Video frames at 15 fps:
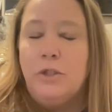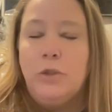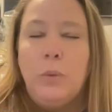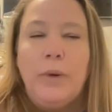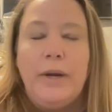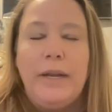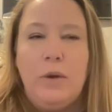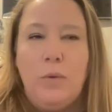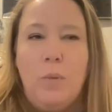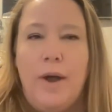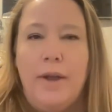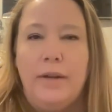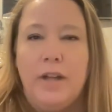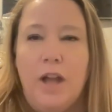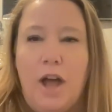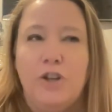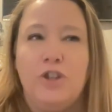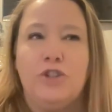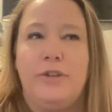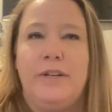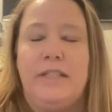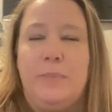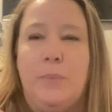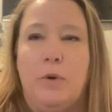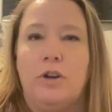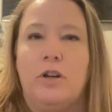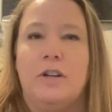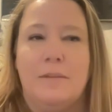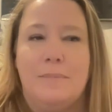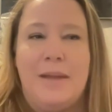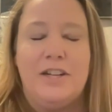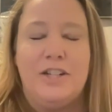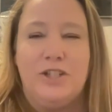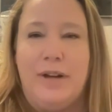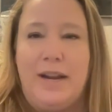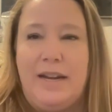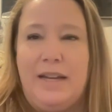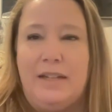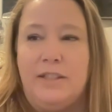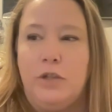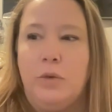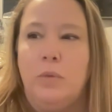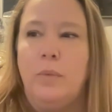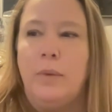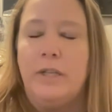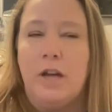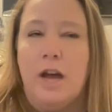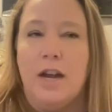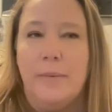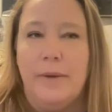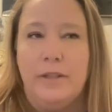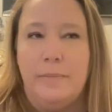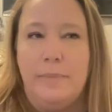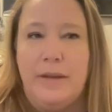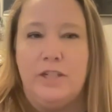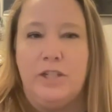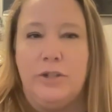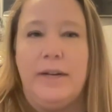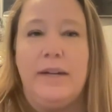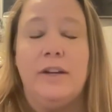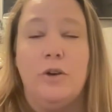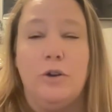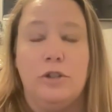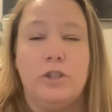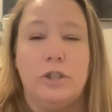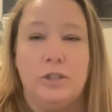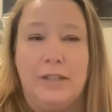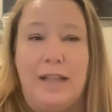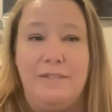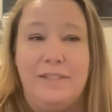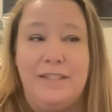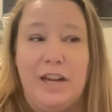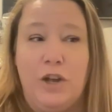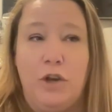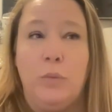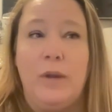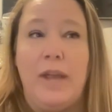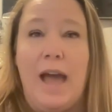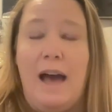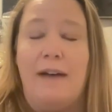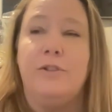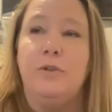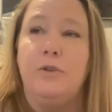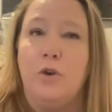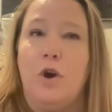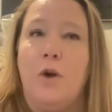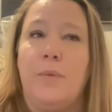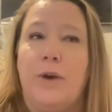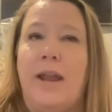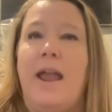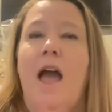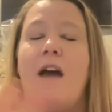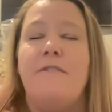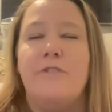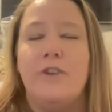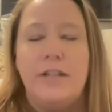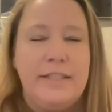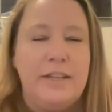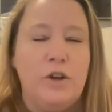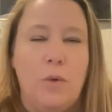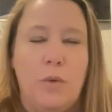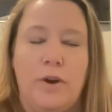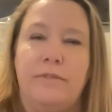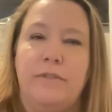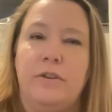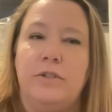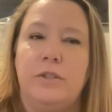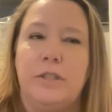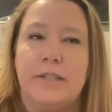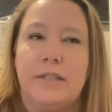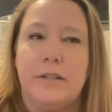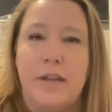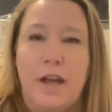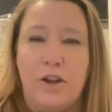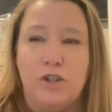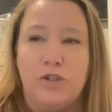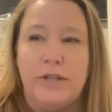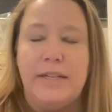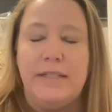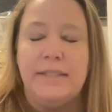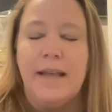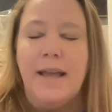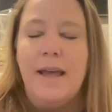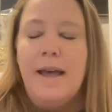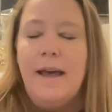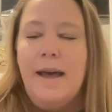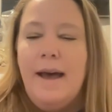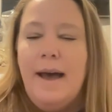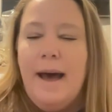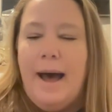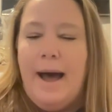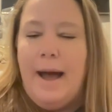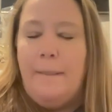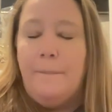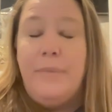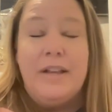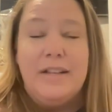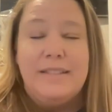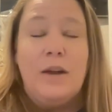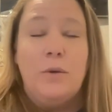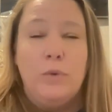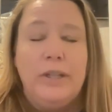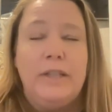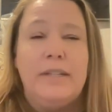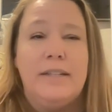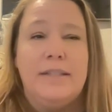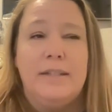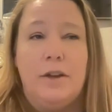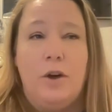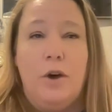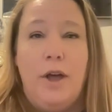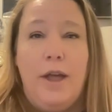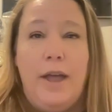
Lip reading: 21 countries border the Mediterranean. So when we talk about the Mediterranean culture or lifestyle, we have to incorporate every single one of those countries because that really doesn't